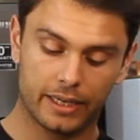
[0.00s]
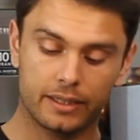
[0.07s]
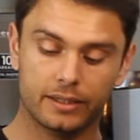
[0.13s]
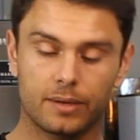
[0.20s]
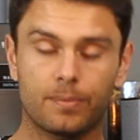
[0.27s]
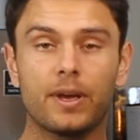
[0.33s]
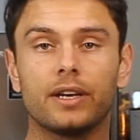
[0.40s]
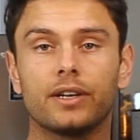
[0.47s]

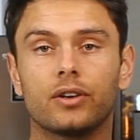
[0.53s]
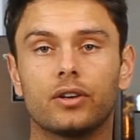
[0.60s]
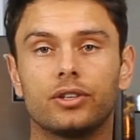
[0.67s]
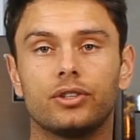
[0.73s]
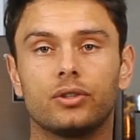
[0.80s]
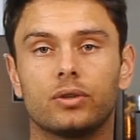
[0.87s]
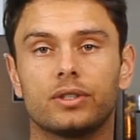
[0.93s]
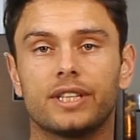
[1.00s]
Depending on
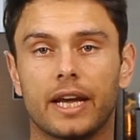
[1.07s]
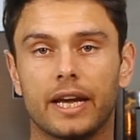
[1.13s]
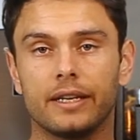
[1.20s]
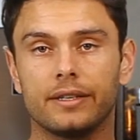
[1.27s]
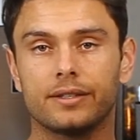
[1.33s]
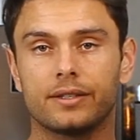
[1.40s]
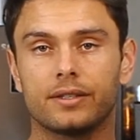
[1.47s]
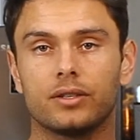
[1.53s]
your
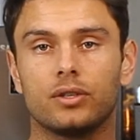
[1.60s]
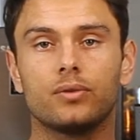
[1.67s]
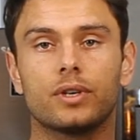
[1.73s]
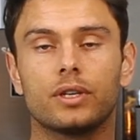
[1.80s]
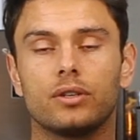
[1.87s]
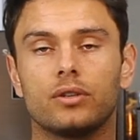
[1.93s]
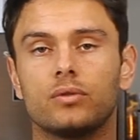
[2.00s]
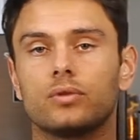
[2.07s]
tastes, you
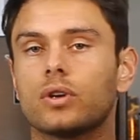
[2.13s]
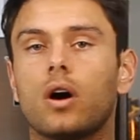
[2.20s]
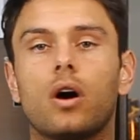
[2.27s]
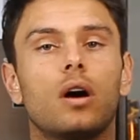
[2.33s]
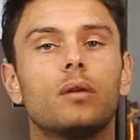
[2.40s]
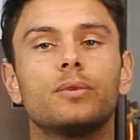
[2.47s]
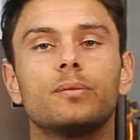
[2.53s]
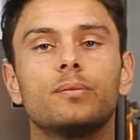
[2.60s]
can use
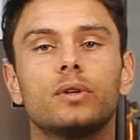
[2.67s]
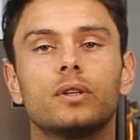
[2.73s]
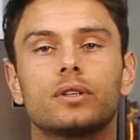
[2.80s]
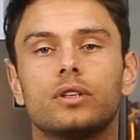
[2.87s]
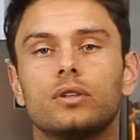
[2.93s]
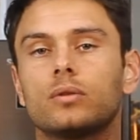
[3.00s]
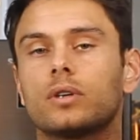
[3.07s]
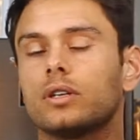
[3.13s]
almond milk,
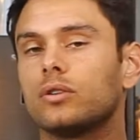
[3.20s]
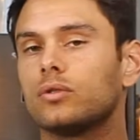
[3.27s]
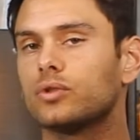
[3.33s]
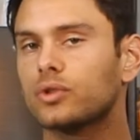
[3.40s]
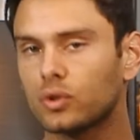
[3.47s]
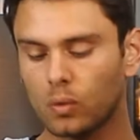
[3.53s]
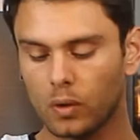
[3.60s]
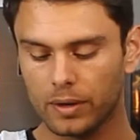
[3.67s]
you can use
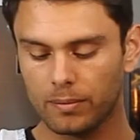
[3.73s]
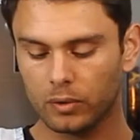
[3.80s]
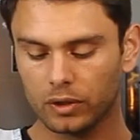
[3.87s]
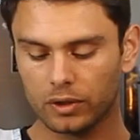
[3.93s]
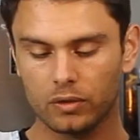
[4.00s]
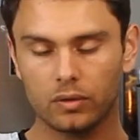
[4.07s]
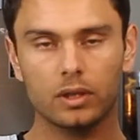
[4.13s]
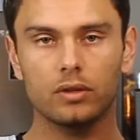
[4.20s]
soy milk,
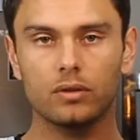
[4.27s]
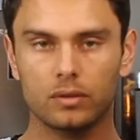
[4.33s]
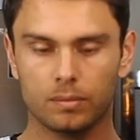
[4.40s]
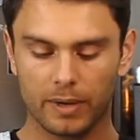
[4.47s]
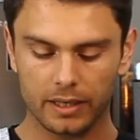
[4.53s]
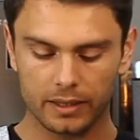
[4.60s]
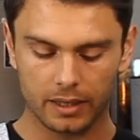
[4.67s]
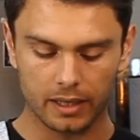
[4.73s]
you can use
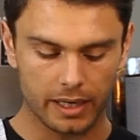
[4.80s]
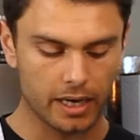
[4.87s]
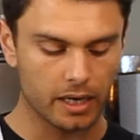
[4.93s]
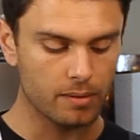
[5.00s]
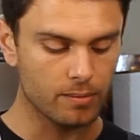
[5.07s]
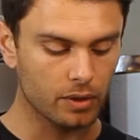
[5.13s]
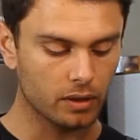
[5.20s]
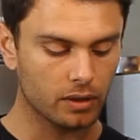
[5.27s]
basically any
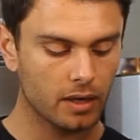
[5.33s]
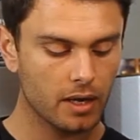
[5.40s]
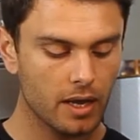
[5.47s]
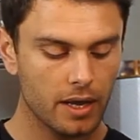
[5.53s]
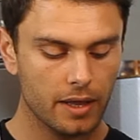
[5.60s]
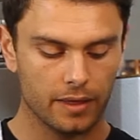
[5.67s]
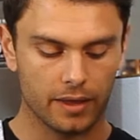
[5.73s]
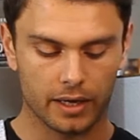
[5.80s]
milk
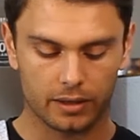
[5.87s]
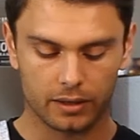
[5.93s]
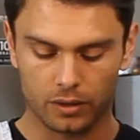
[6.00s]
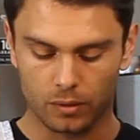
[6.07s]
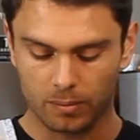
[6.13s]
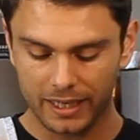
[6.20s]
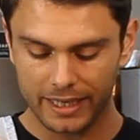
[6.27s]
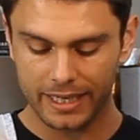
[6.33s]
that you
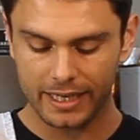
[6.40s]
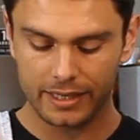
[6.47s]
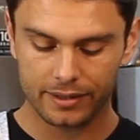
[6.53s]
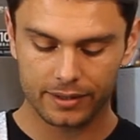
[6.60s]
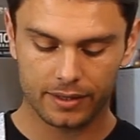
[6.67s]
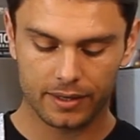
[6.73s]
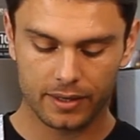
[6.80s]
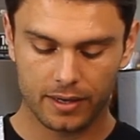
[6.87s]

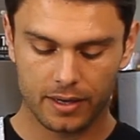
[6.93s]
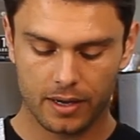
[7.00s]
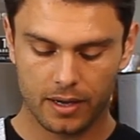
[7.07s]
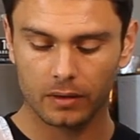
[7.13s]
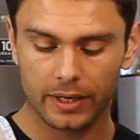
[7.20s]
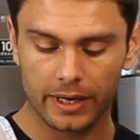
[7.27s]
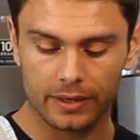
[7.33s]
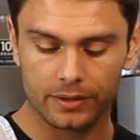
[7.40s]
please.
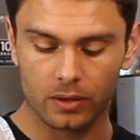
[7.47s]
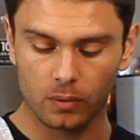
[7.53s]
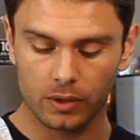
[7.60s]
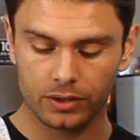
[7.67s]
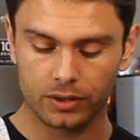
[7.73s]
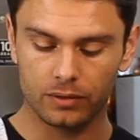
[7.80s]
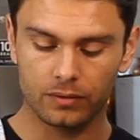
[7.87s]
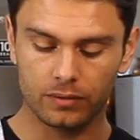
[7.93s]
Okay, so
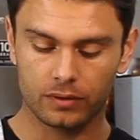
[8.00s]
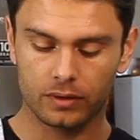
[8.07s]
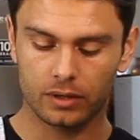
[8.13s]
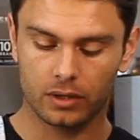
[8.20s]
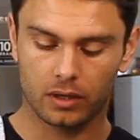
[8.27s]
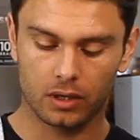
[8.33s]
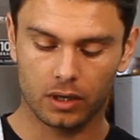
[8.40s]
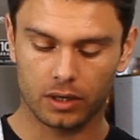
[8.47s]
once you've
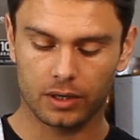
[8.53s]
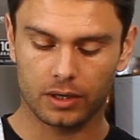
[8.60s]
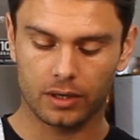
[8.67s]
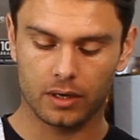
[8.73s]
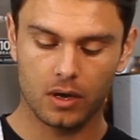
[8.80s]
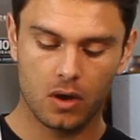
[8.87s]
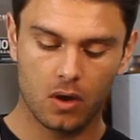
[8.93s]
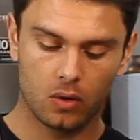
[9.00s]
gotten
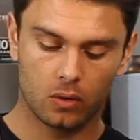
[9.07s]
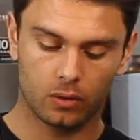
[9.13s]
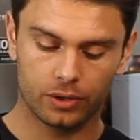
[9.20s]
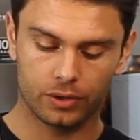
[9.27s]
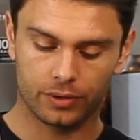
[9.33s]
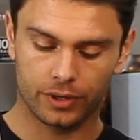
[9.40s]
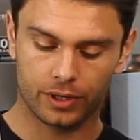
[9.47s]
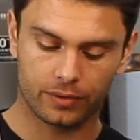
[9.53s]
all
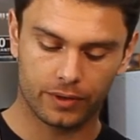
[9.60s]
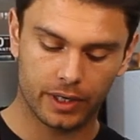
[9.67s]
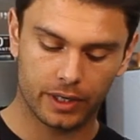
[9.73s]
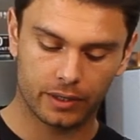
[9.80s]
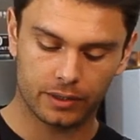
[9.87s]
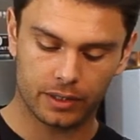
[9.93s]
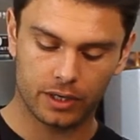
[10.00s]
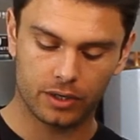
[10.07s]
your
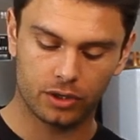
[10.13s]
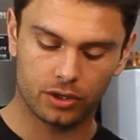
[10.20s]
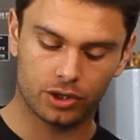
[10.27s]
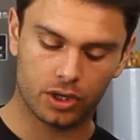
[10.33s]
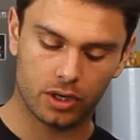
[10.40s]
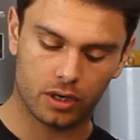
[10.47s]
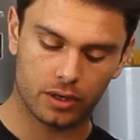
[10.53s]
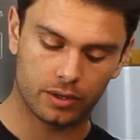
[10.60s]
ingredients in your
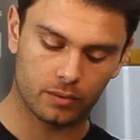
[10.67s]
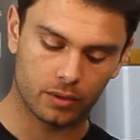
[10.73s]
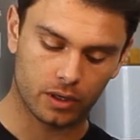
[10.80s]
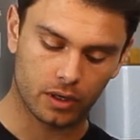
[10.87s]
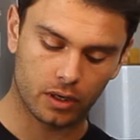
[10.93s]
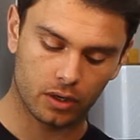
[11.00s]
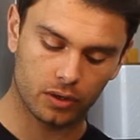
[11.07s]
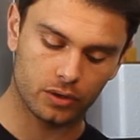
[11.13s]
jar, you want
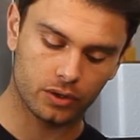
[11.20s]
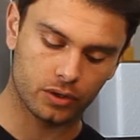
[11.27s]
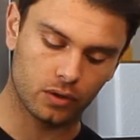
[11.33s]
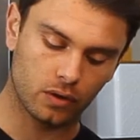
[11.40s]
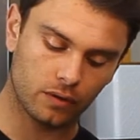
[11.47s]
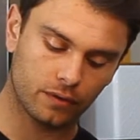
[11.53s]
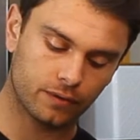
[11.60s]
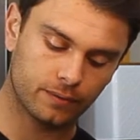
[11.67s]
to close it
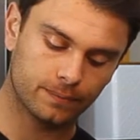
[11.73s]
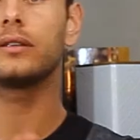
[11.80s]
off.